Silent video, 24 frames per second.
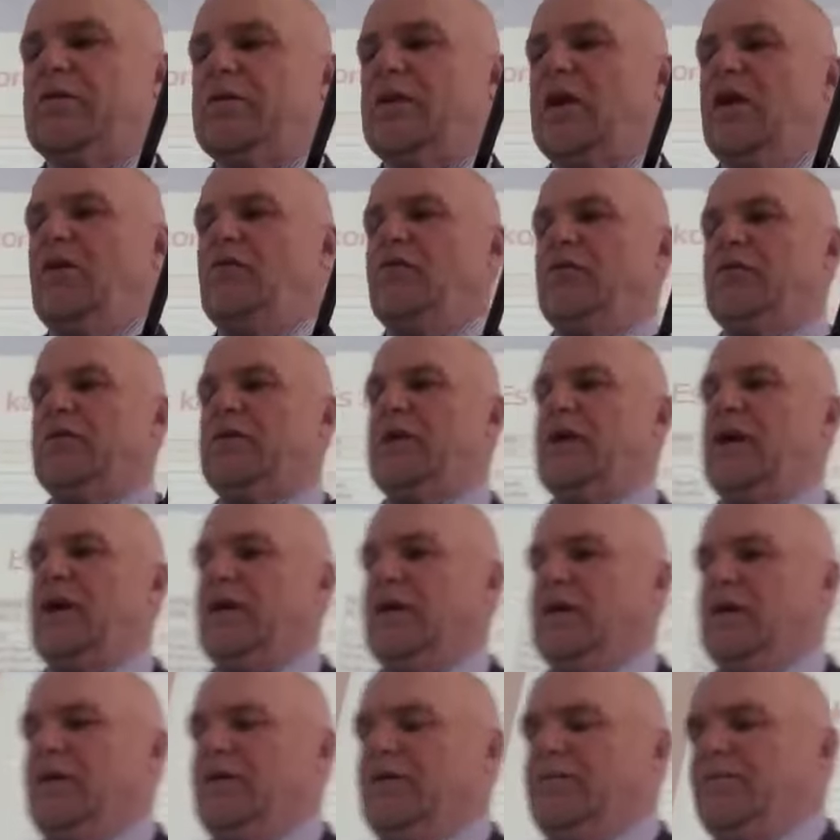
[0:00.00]
interesting in
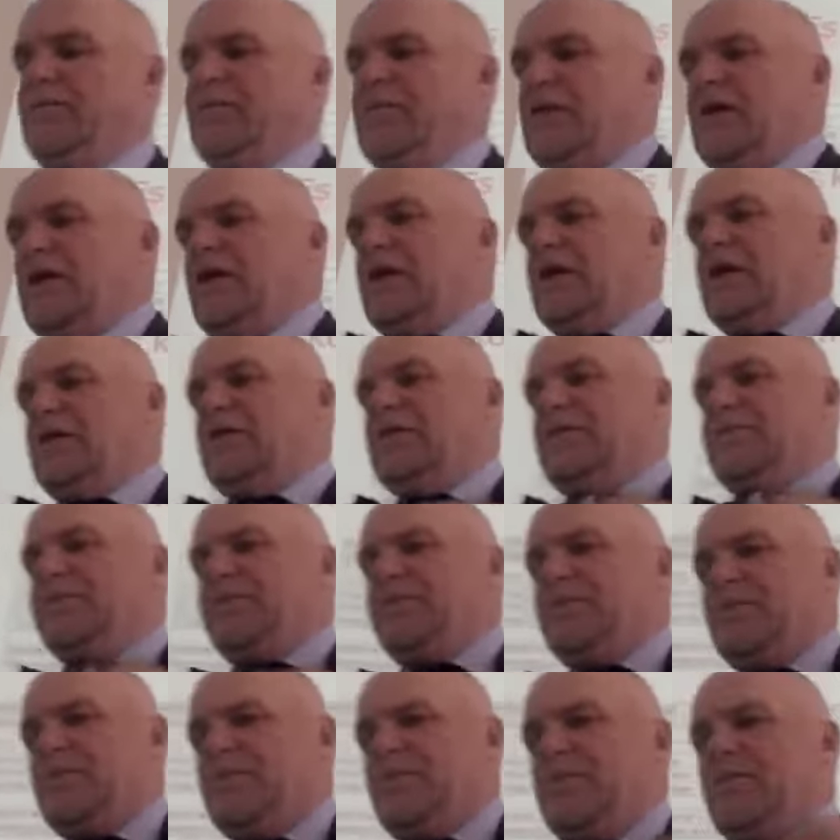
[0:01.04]
it is,
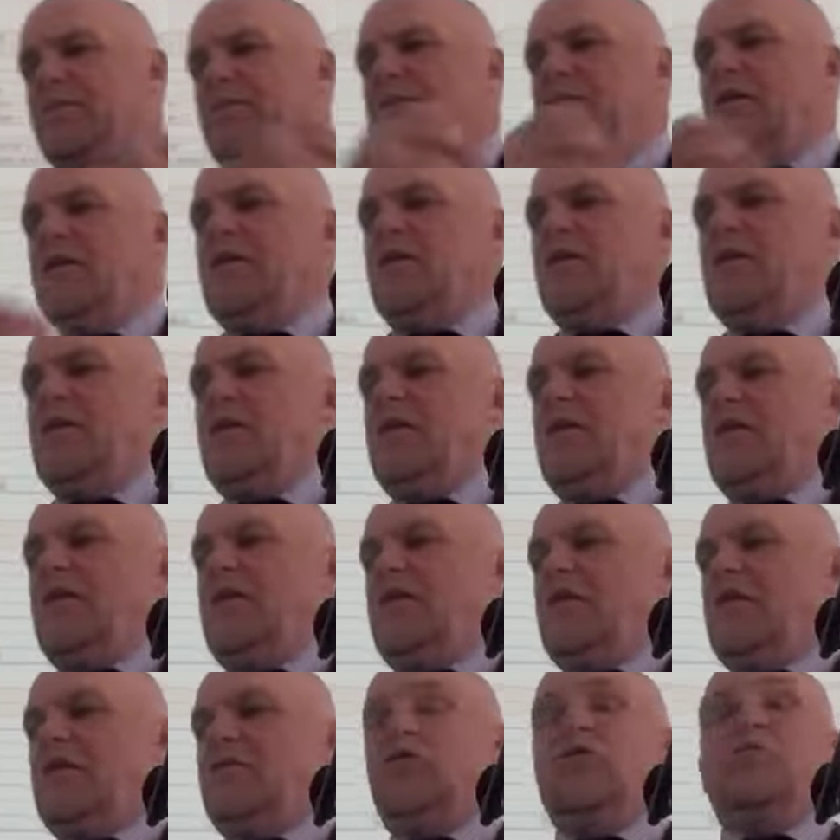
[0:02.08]

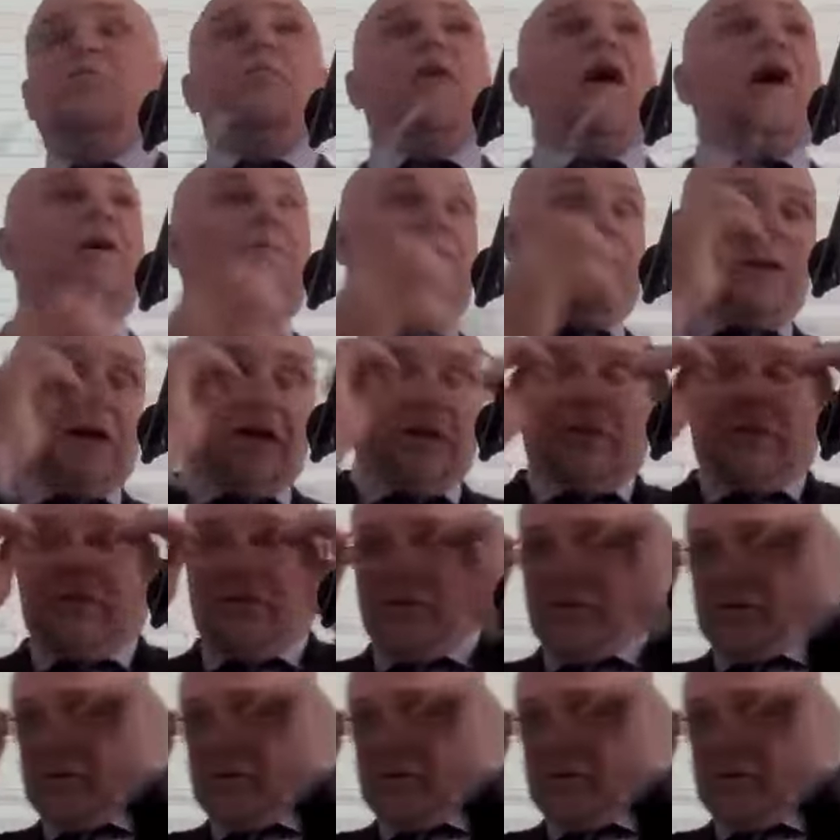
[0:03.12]
as you might be able to